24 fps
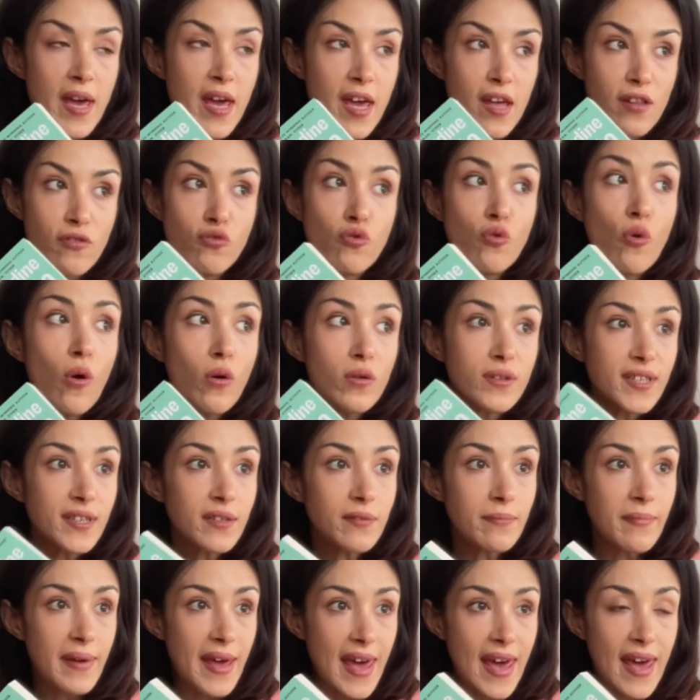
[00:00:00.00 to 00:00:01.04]
two older
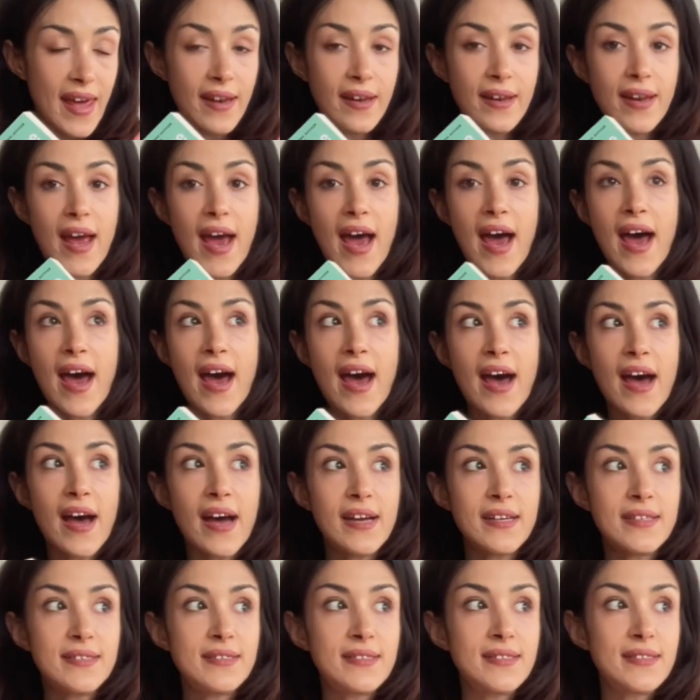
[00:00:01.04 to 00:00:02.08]
men,
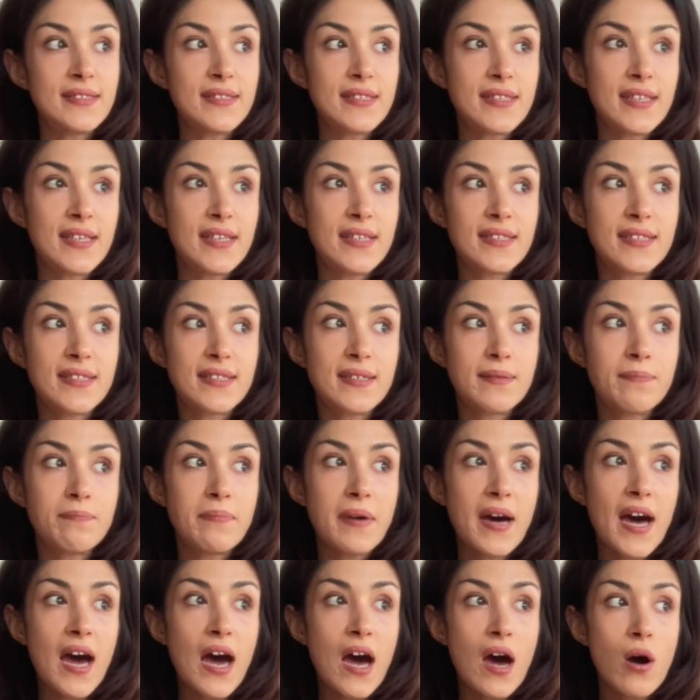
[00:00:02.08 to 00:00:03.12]
and it's
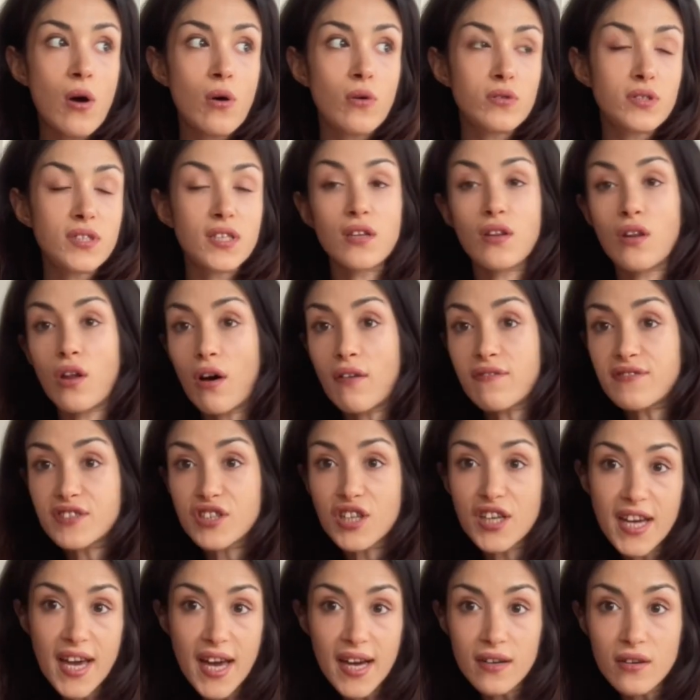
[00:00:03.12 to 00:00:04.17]
about a love
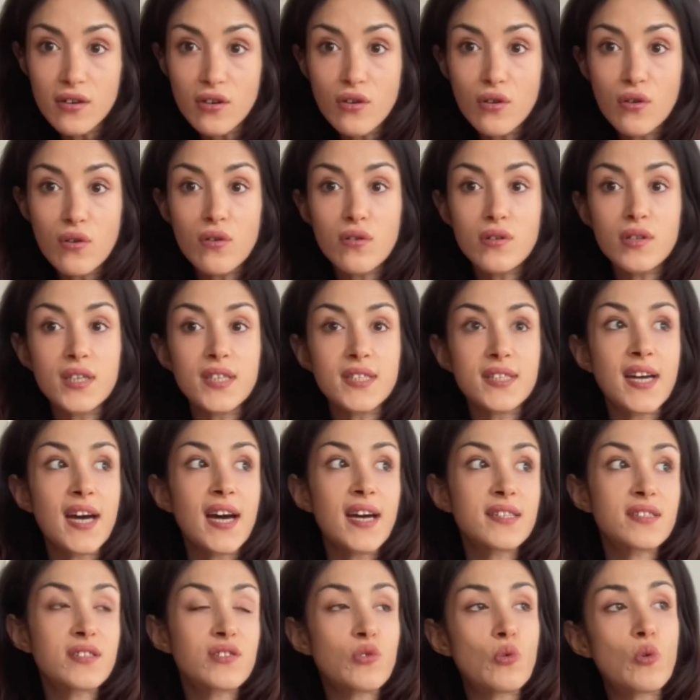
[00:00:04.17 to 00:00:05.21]
triangle. It
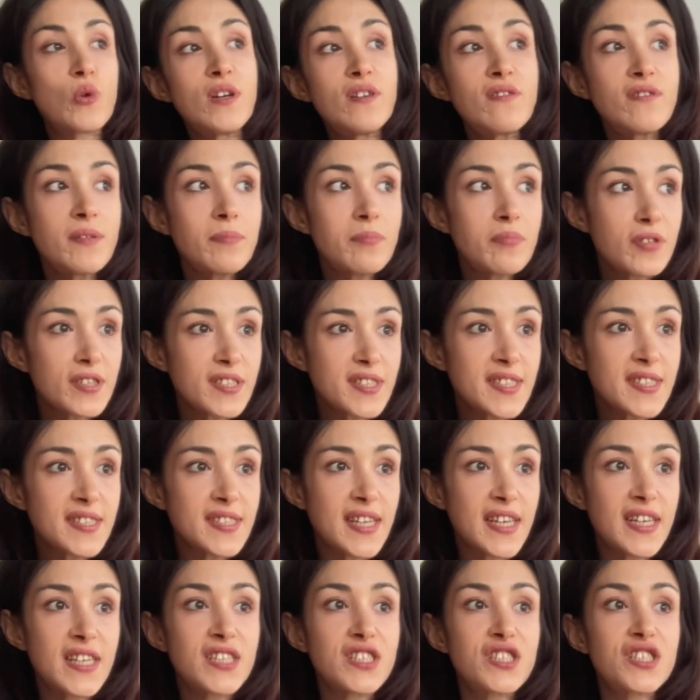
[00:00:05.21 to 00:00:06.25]
has queer
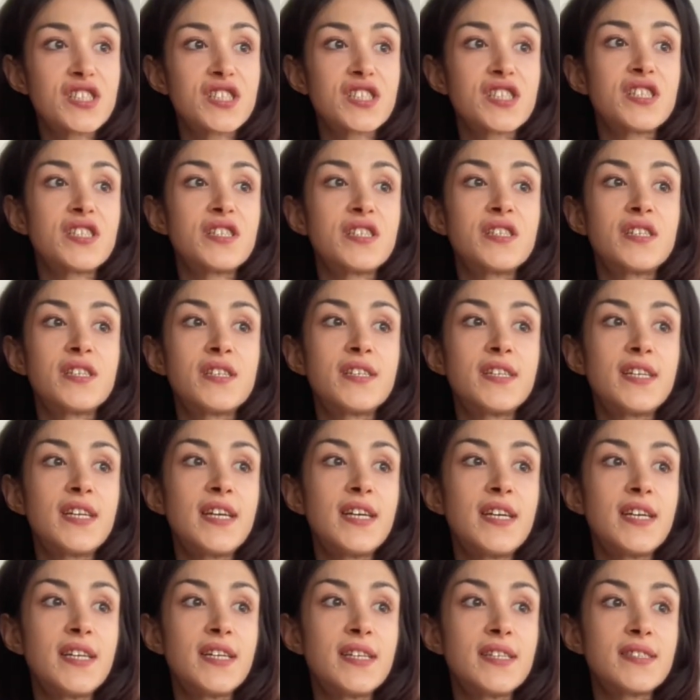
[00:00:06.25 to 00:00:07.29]
representation,
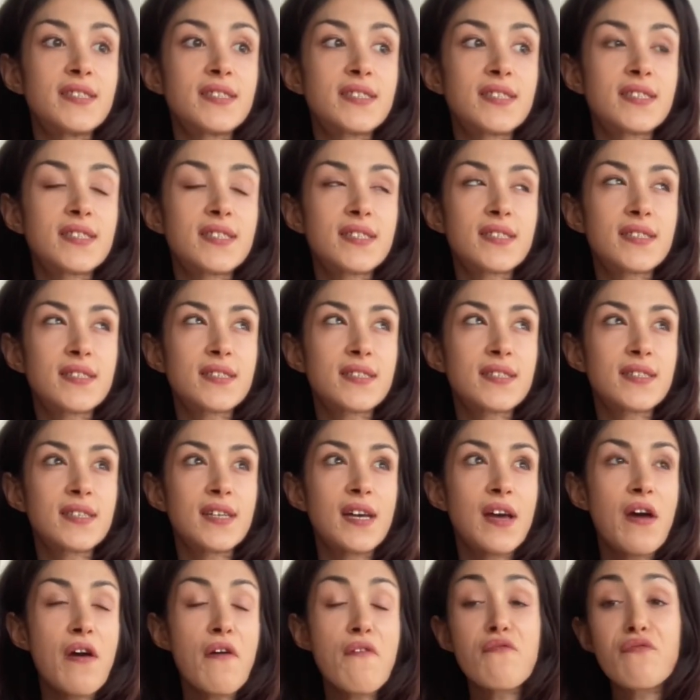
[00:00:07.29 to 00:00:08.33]
it's
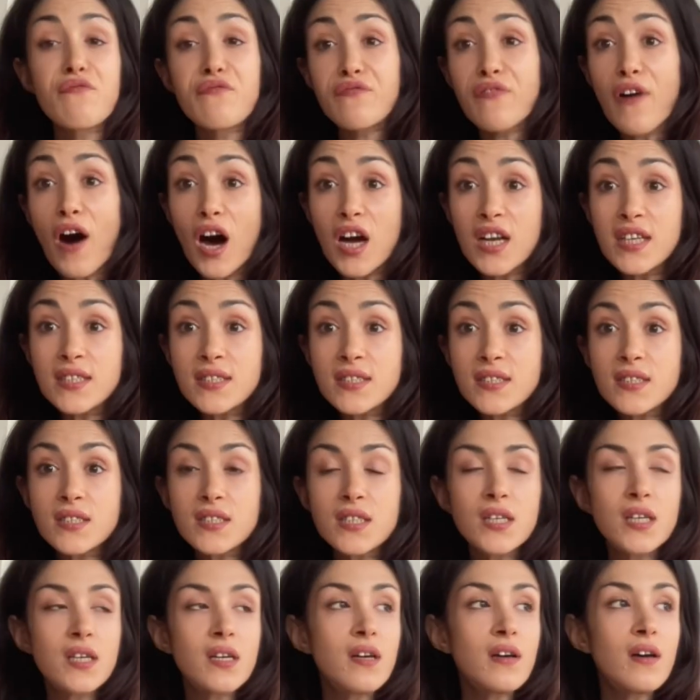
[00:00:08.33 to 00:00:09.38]
fun,
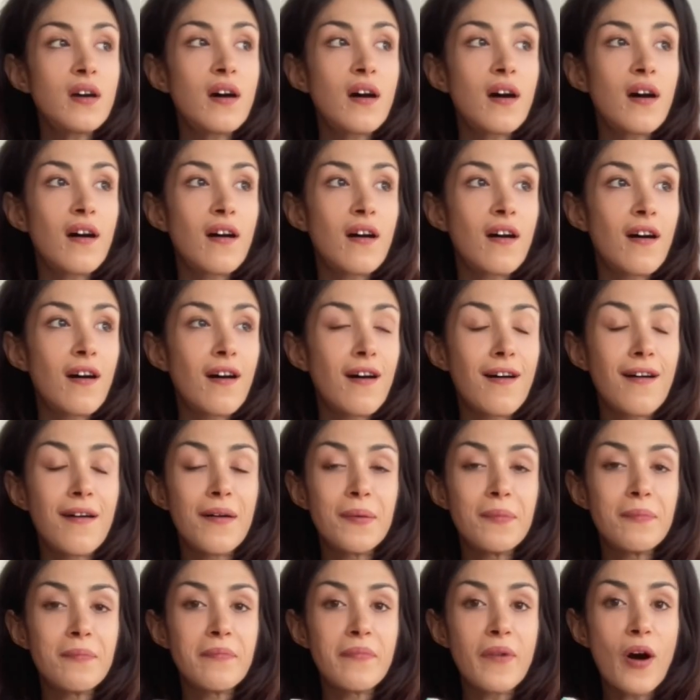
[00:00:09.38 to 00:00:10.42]

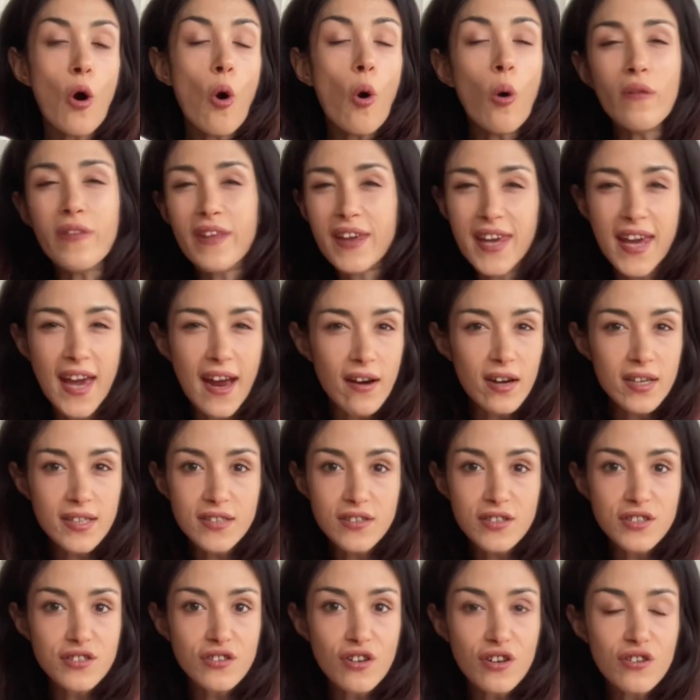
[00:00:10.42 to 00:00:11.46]
all the
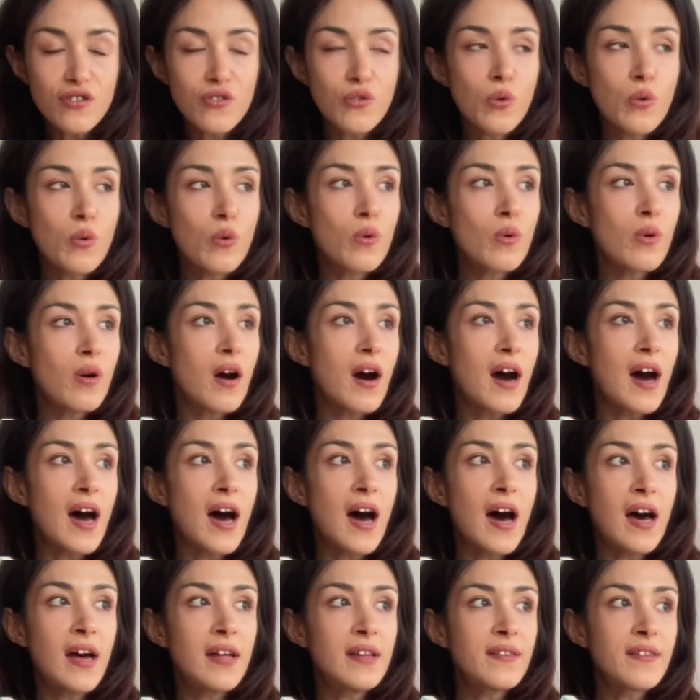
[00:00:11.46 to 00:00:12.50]
characters are cool,
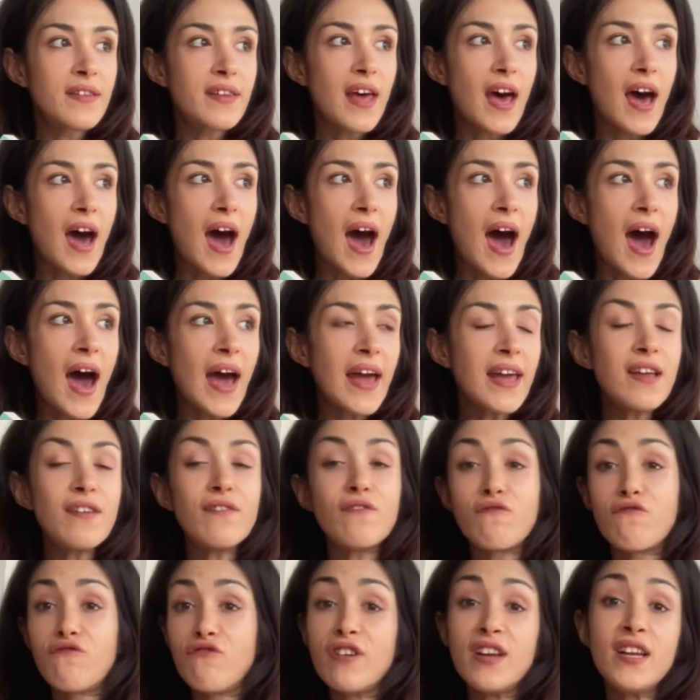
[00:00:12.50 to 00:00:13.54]
and I
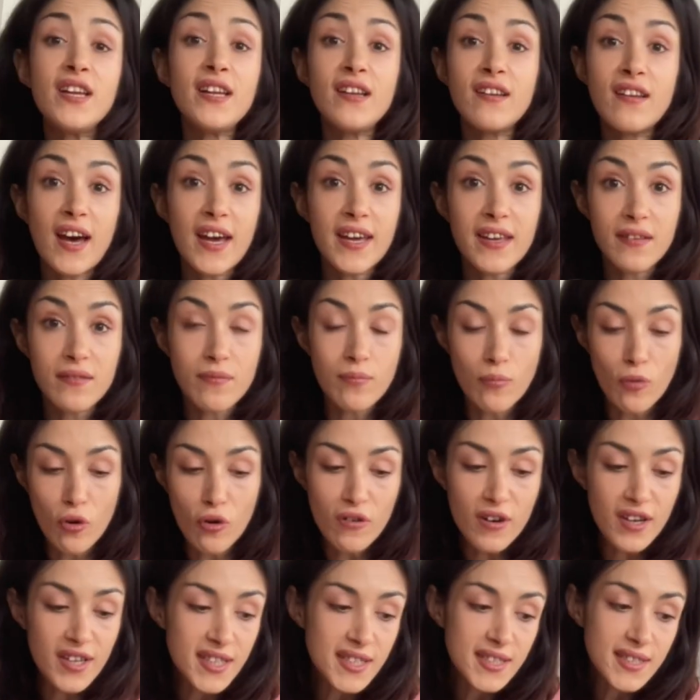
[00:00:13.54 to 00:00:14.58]
really liked
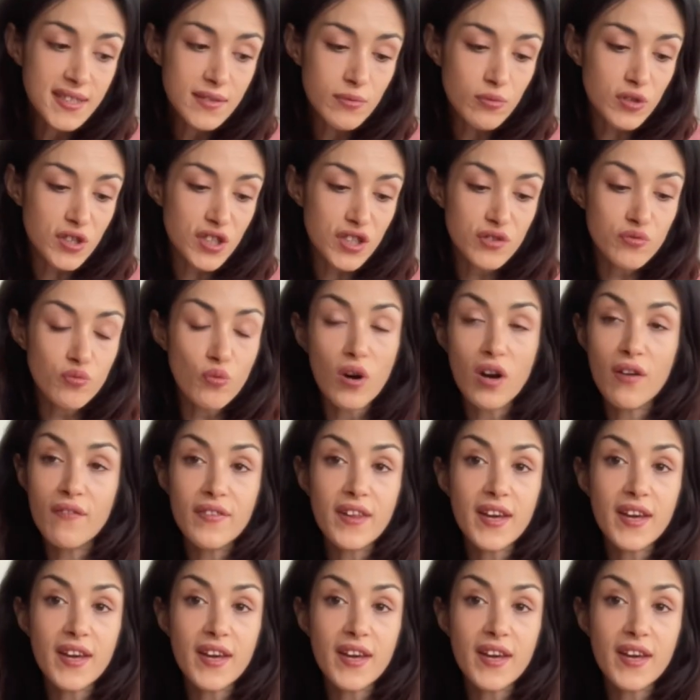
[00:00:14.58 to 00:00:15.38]
Morris, which is one of the